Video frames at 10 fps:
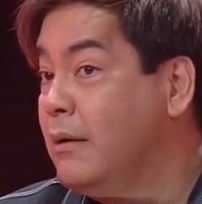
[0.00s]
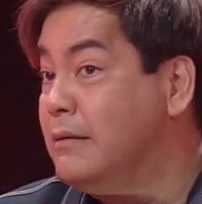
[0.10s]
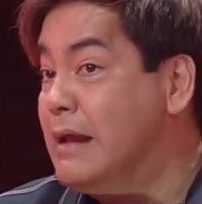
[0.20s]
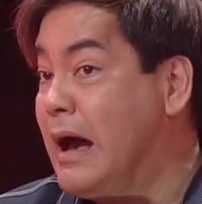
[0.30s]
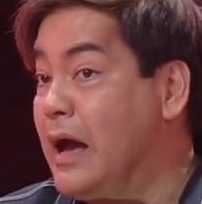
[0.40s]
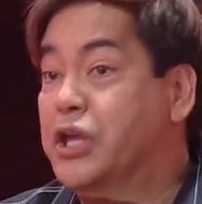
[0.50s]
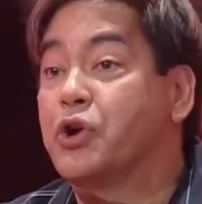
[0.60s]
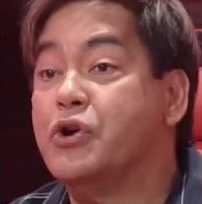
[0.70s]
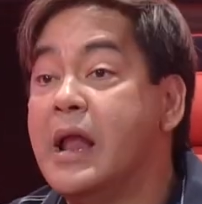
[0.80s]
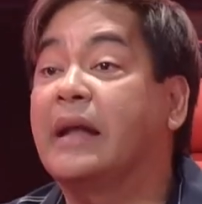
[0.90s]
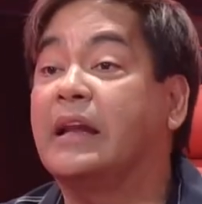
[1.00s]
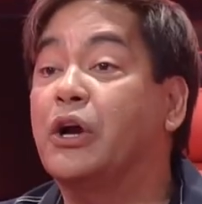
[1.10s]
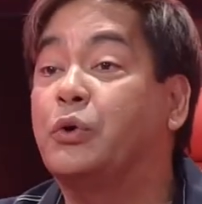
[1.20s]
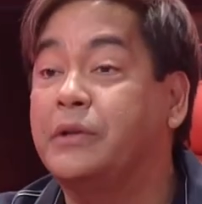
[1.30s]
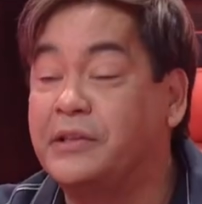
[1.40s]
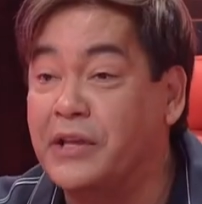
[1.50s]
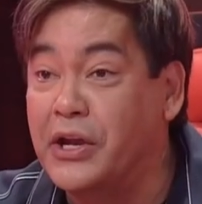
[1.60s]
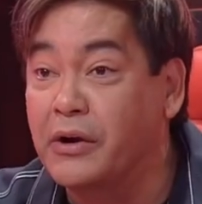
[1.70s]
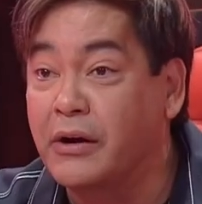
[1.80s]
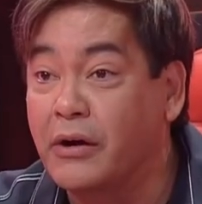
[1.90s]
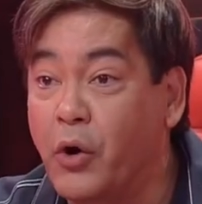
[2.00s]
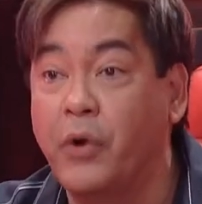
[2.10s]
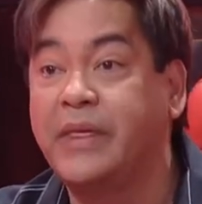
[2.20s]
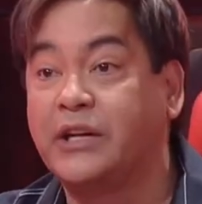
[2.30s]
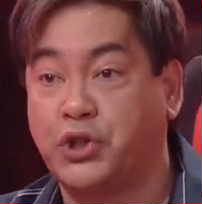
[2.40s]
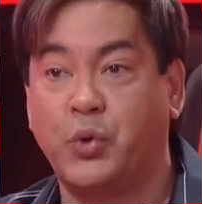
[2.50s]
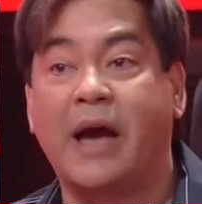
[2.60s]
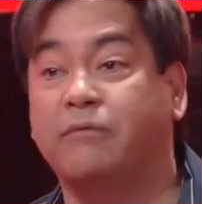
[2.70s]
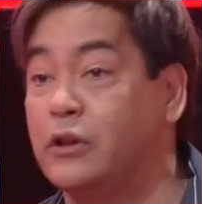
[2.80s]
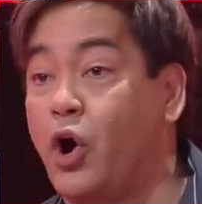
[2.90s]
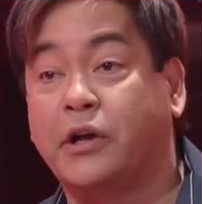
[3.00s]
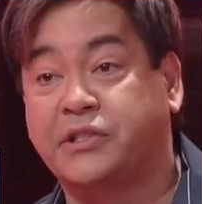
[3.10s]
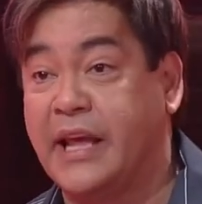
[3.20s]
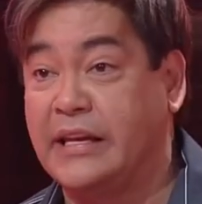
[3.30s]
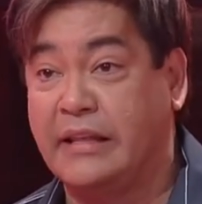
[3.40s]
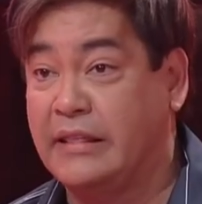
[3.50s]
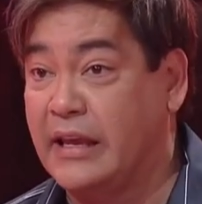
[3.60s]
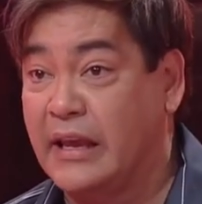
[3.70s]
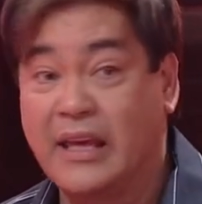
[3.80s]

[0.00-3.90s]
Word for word: na you're not a good singer or that you have lost anything.